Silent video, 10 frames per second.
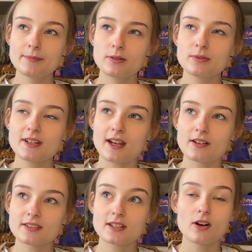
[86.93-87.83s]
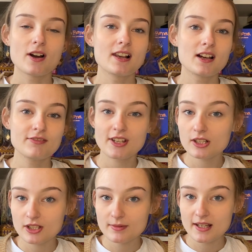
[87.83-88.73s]
What else? Oh, I love the
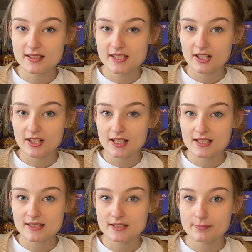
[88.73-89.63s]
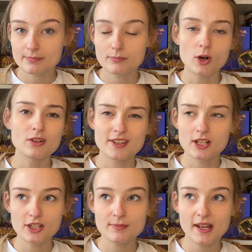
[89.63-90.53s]
Illuminae series. Well, the
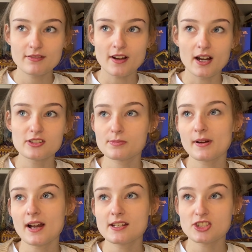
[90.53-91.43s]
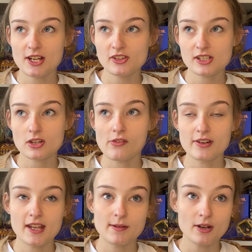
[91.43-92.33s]
Illuminae Files by Jay Kristoff
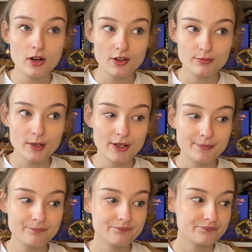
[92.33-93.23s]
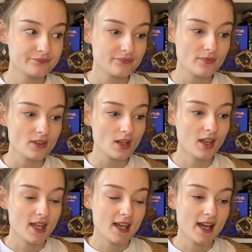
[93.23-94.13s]
and Amy Kaufman.
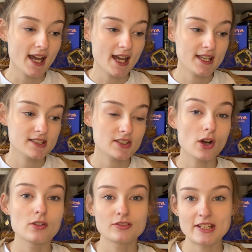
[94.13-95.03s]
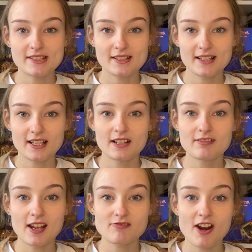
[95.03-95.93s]
And oh, recently I
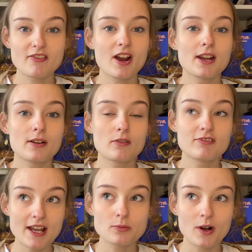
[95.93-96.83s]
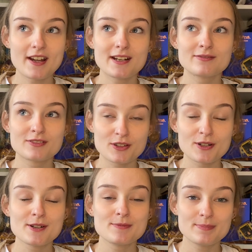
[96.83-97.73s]
read Red, White and
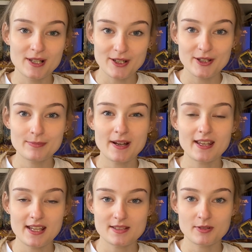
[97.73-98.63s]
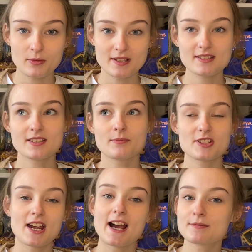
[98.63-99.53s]
Royal Blue by Casey McQuiston,
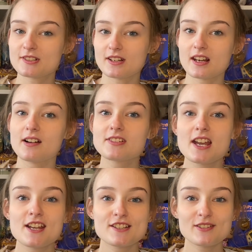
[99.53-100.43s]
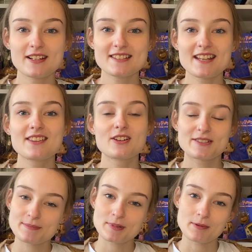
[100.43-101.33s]
which I absolutely loved. So I'd say
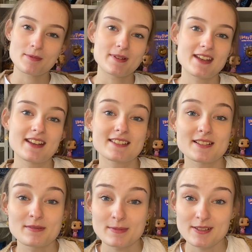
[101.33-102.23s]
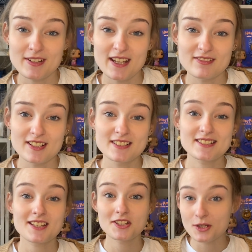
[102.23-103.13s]
those are probably some of my favourites
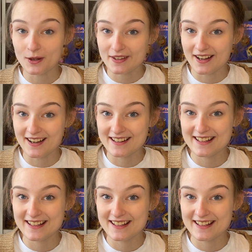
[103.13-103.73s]
that are not The Hunger